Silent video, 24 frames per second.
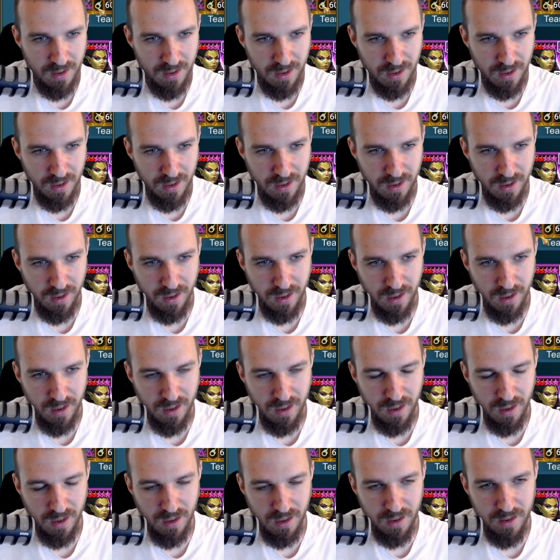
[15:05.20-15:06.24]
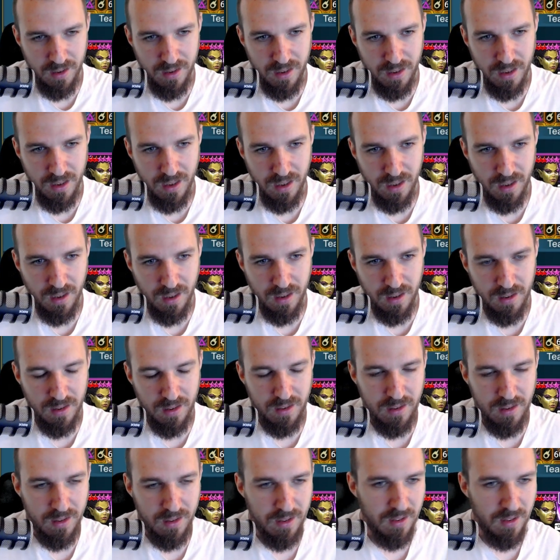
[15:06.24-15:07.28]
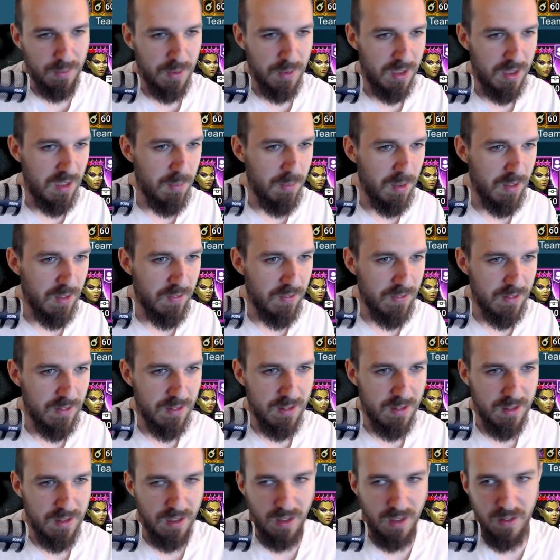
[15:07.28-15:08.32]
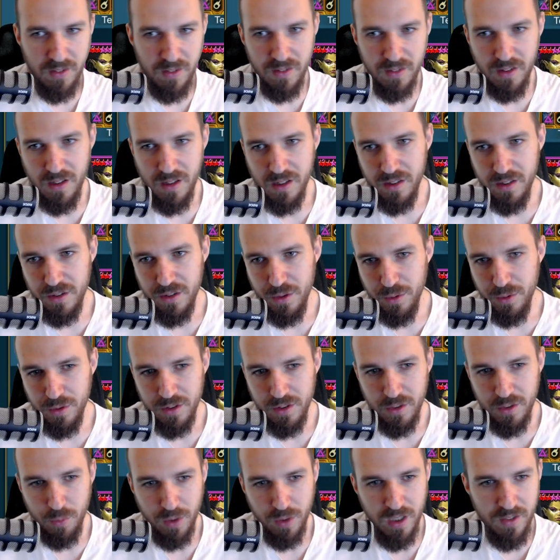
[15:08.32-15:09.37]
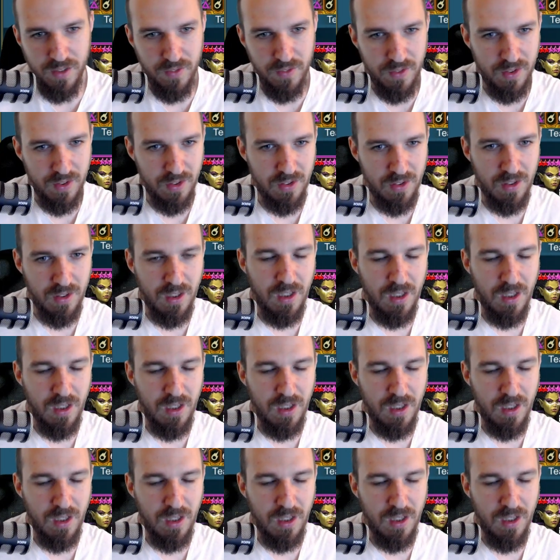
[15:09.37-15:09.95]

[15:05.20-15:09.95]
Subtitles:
and Lydia as my debuffer. Then Seer nukes the waves,